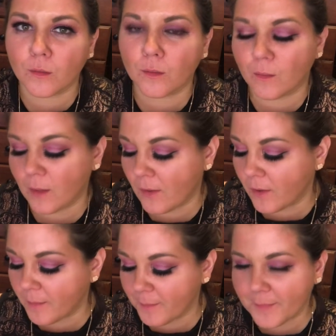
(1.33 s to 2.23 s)

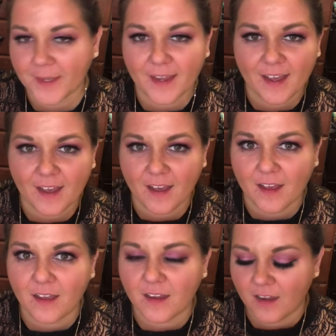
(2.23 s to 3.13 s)
Welcome
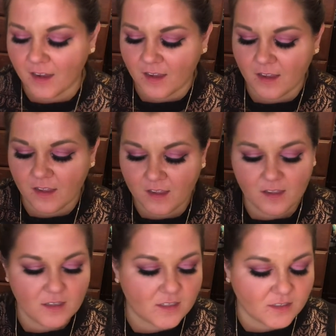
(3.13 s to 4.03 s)
back.
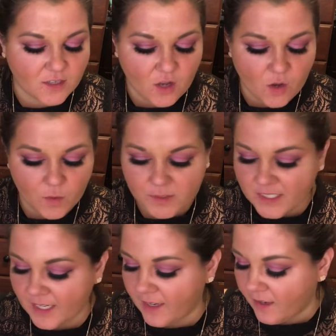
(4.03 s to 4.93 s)
So
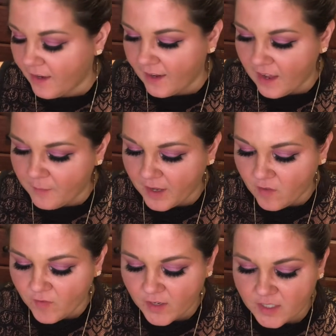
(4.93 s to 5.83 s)
today I got
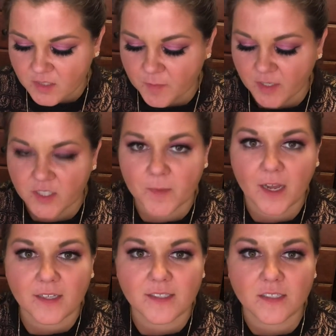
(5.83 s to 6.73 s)
my first
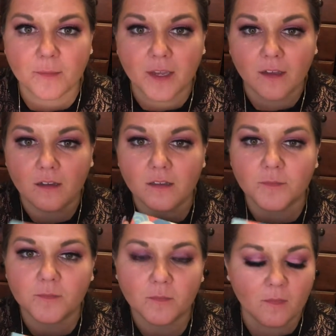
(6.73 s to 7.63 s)
Birchbox in the mail,
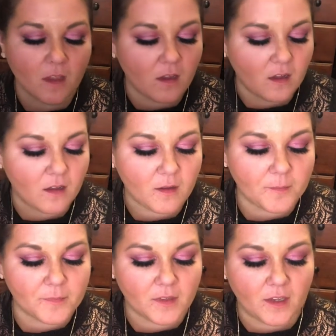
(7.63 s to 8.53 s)

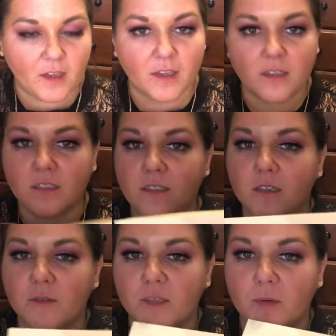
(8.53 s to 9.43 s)
and
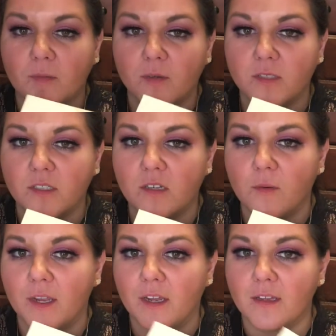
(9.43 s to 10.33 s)
there was a promotion
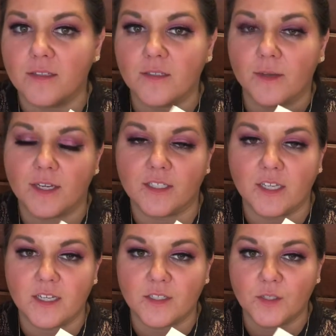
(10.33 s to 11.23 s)
going on, so I actually
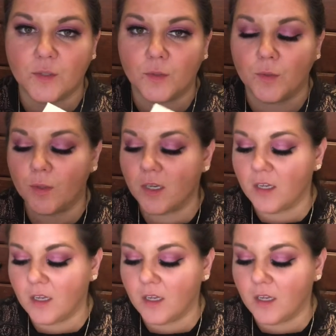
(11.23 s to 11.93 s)
got two.